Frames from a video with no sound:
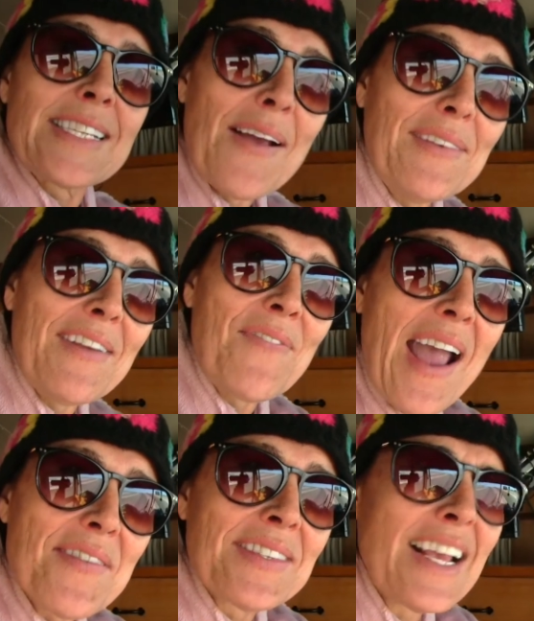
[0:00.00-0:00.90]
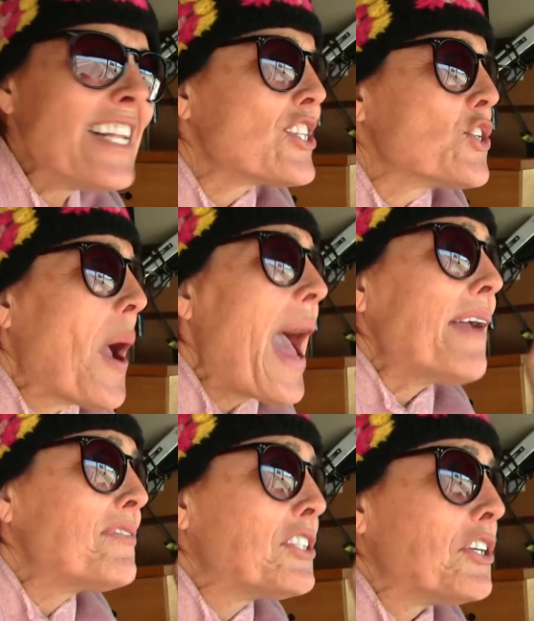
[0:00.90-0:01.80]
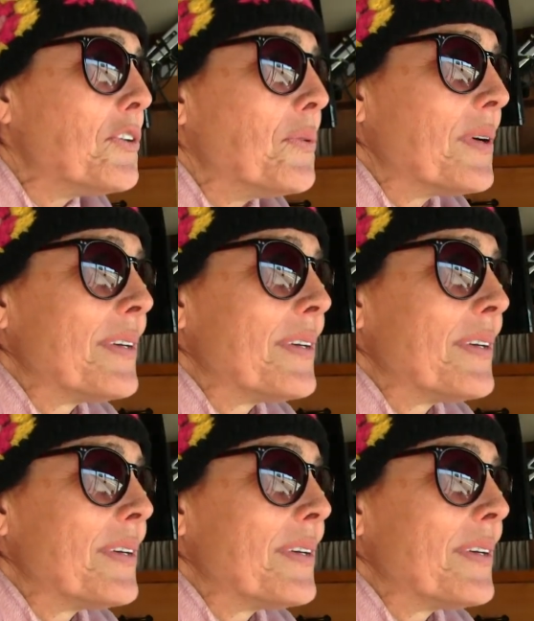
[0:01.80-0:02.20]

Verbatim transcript: 75 cents. You have to.